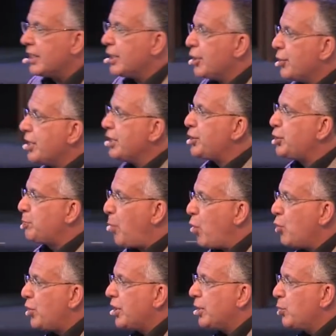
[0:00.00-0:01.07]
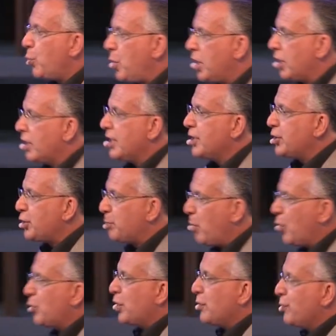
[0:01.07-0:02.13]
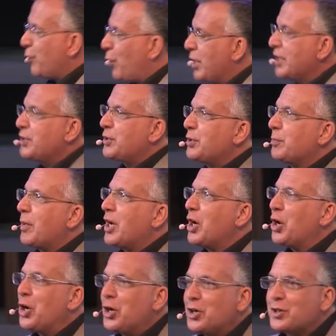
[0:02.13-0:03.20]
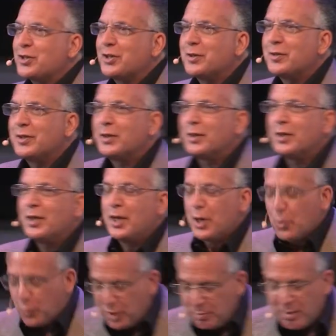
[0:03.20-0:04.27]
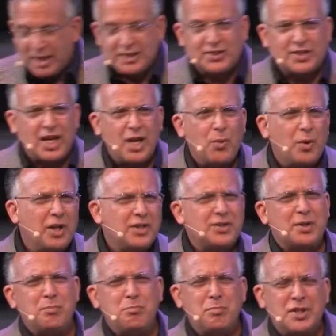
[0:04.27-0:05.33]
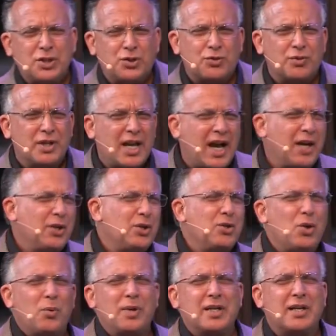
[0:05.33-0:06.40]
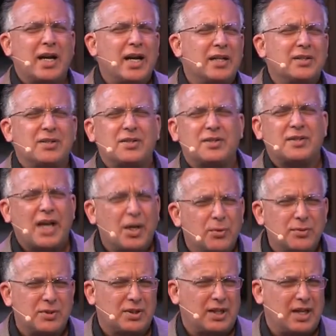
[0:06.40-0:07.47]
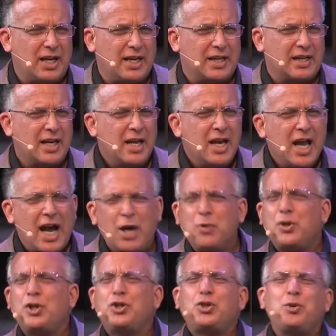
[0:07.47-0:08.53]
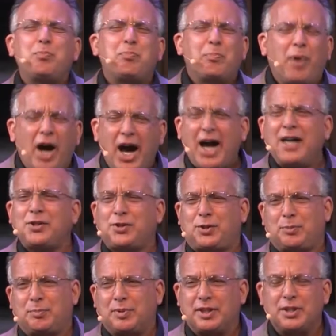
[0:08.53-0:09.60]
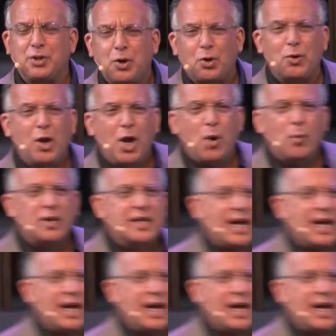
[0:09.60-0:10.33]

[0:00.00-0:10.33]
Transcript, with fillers: hear His spoken will, His spoken voice to my heart. We might say, well, it's a mystery. How do you know what God sounds like? How could you possibly know what